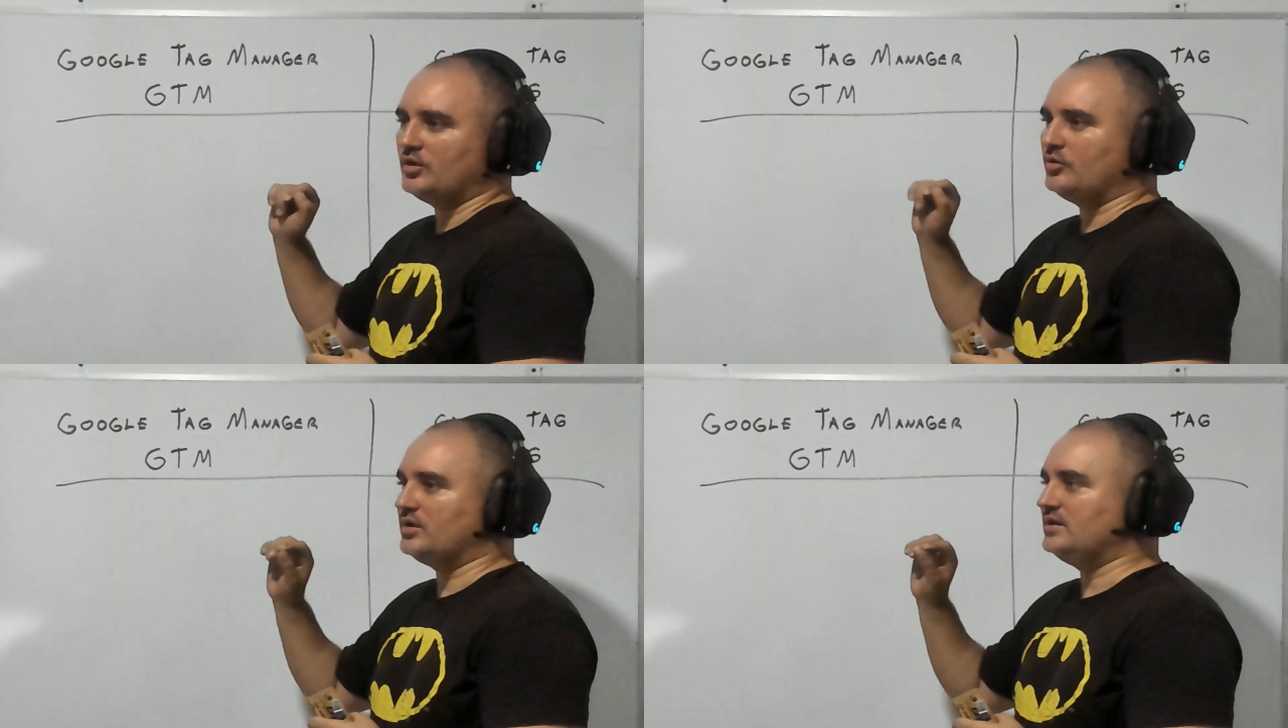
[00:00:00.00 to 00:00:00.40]

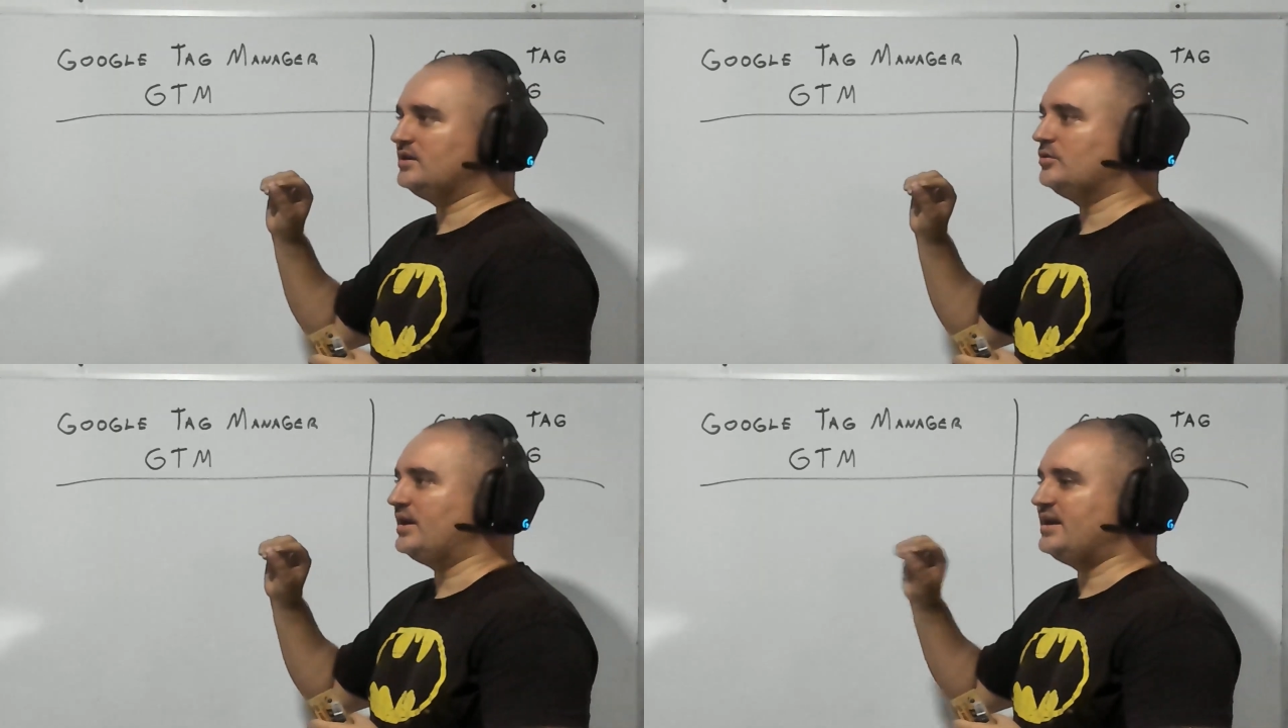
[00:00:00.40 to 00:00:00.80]
or a
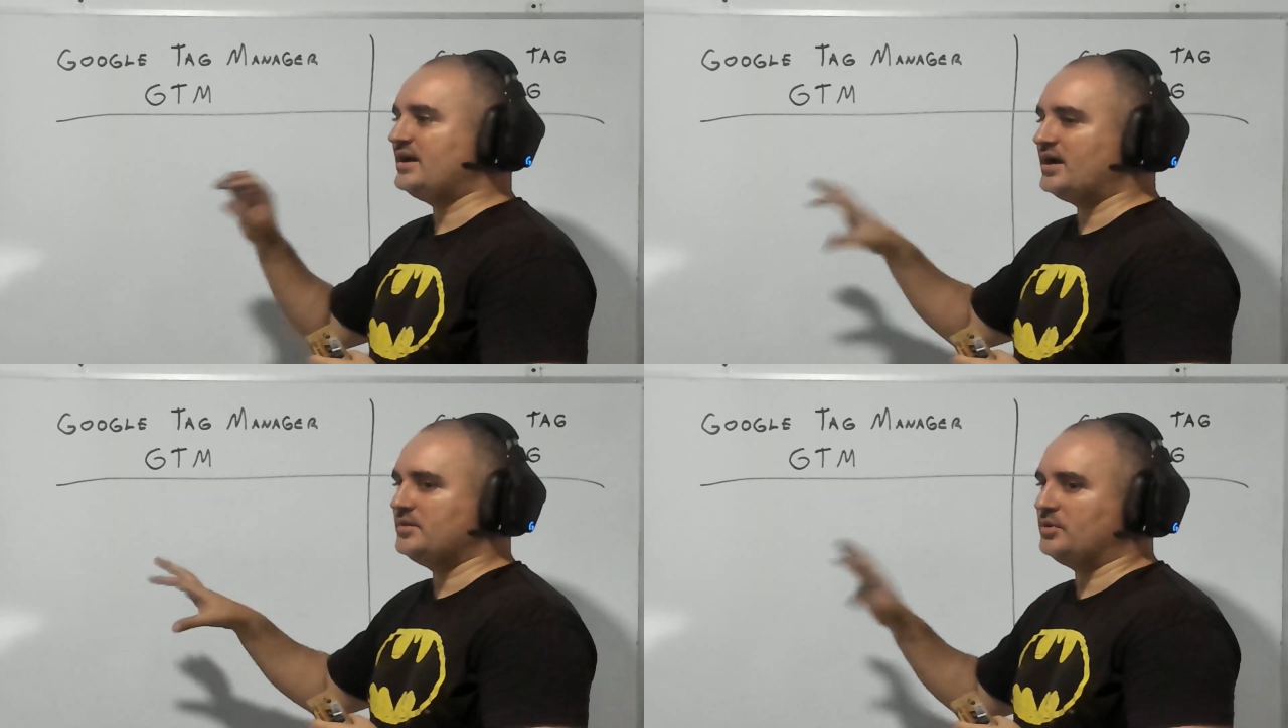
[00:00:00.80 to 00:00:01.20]
little
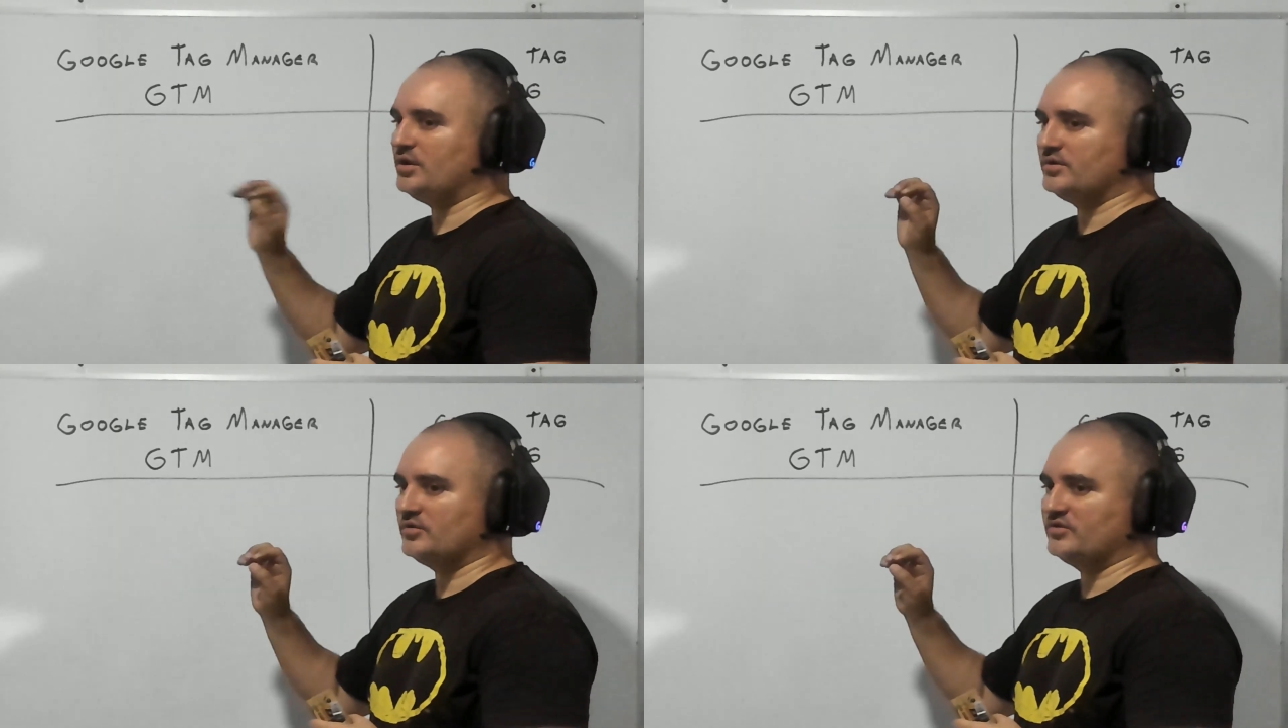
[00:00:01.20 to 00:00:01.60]
AI
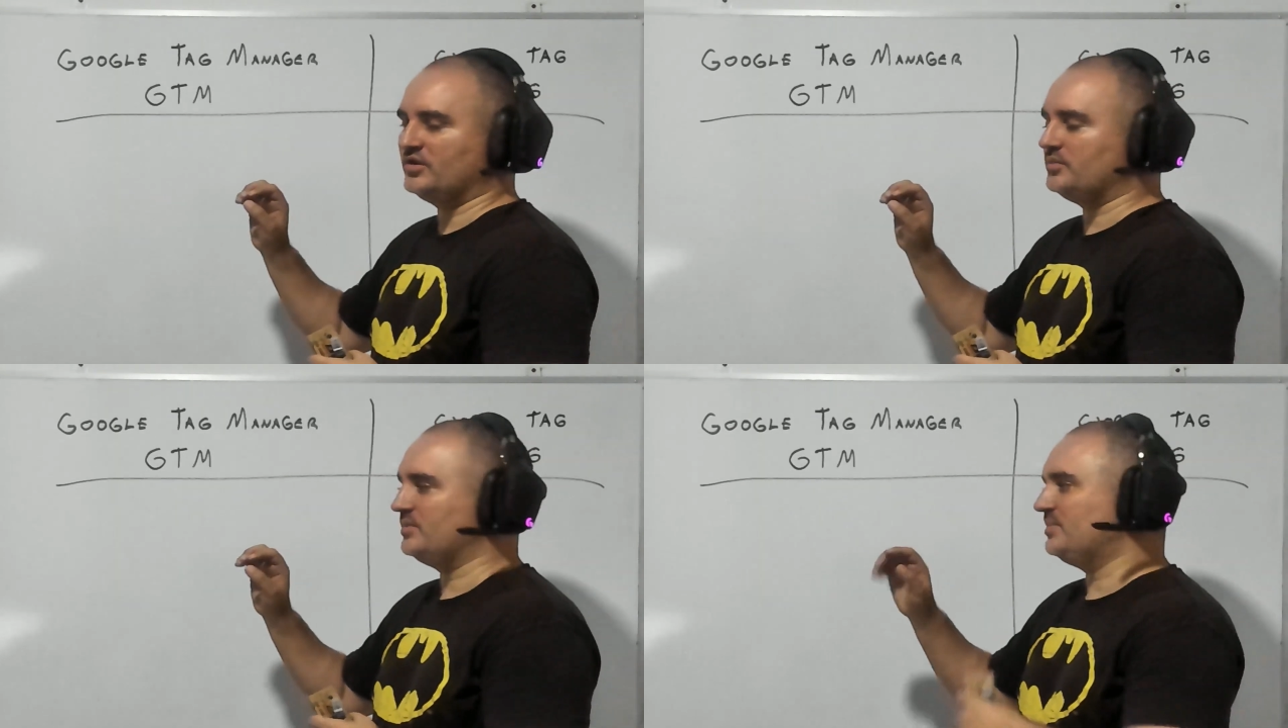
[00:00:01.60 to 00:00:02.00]
bot or
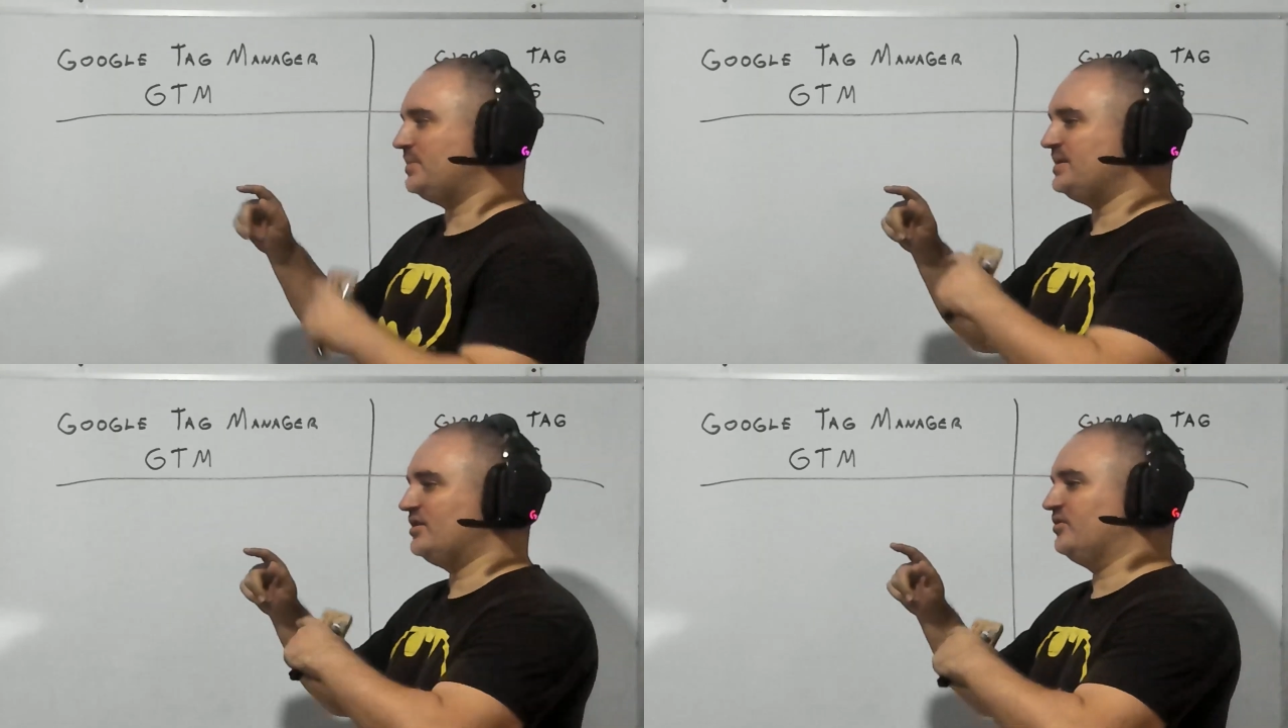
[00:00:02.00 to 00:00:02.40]
something. But
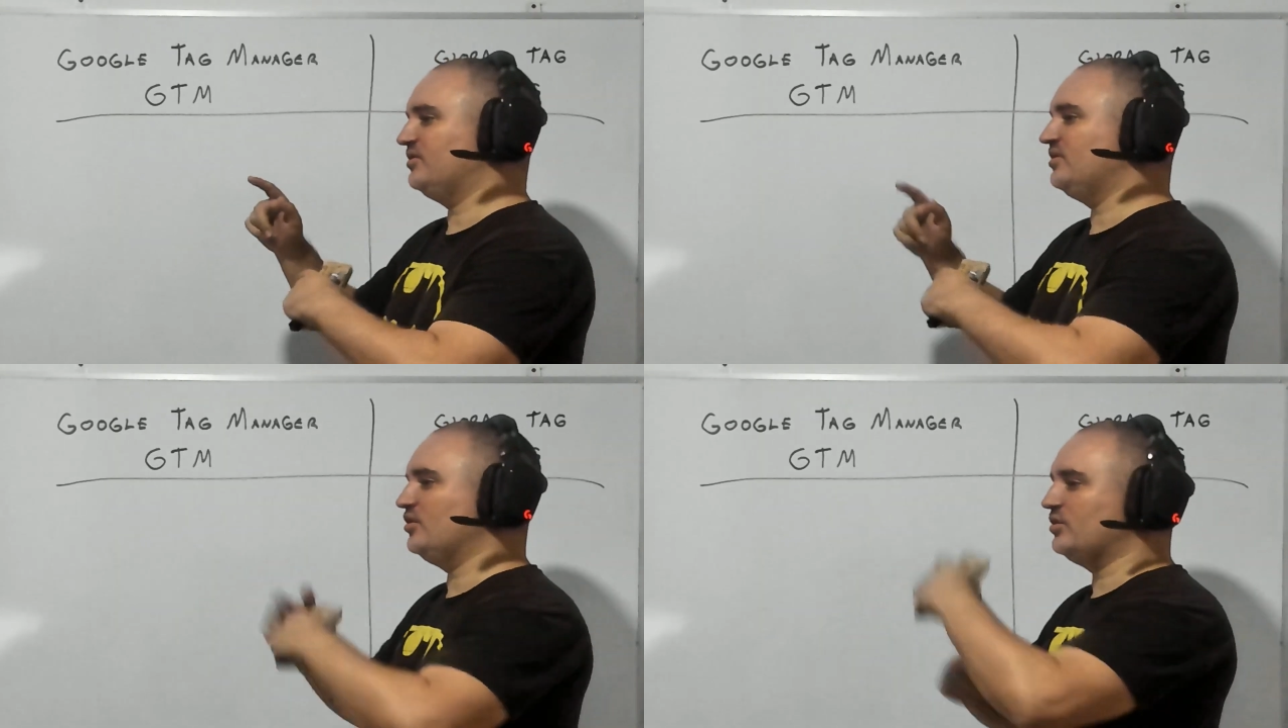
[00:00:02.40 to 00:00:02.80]
because in
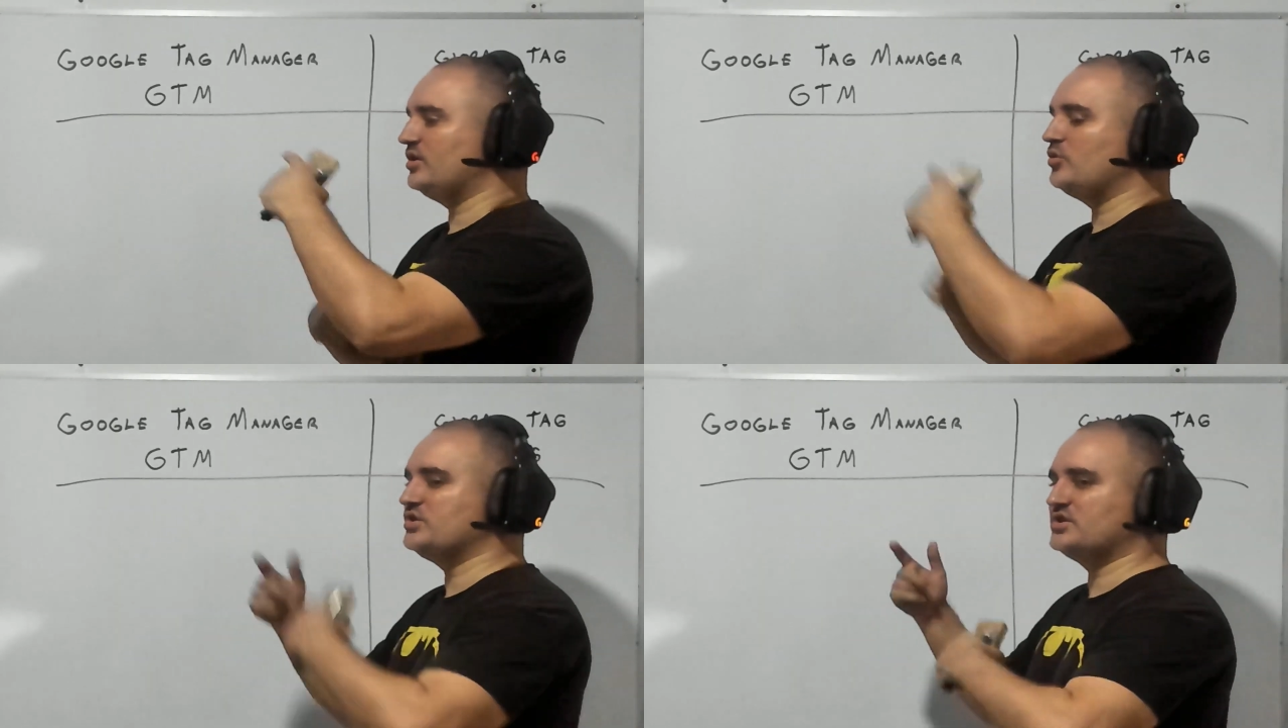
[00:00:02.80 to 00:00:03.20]
the order in
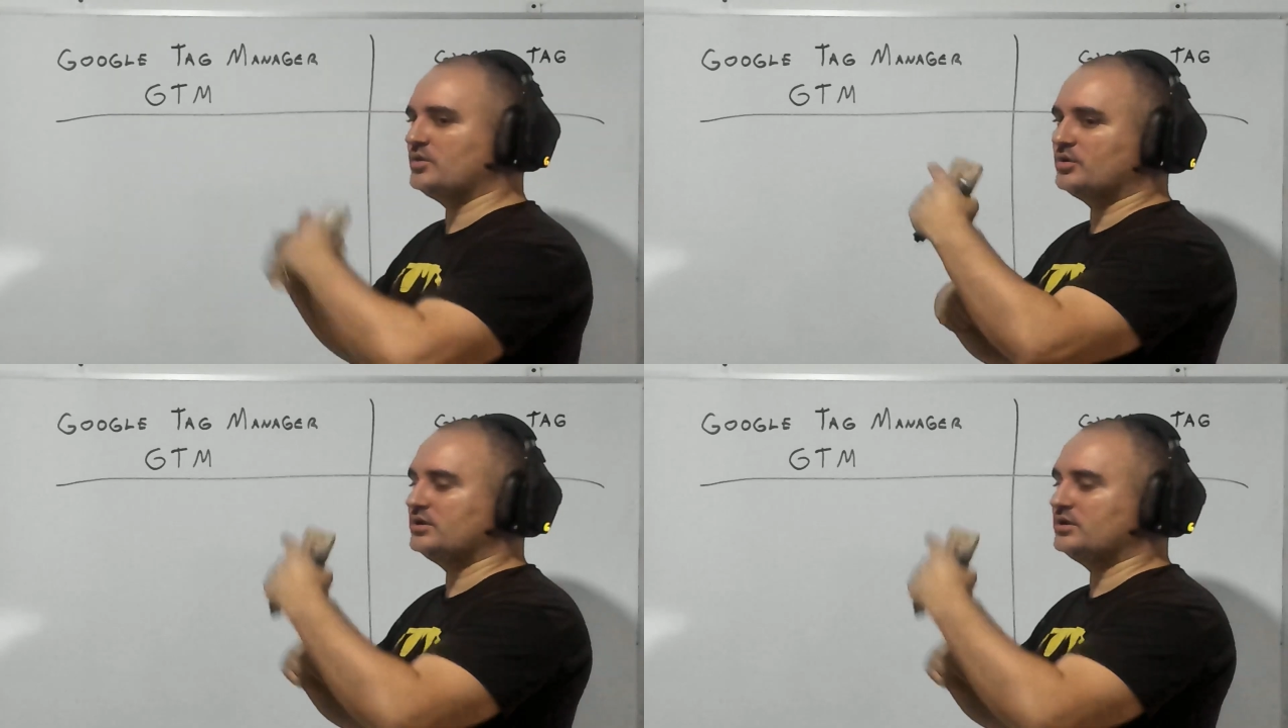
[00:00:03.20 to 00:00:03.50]
which they were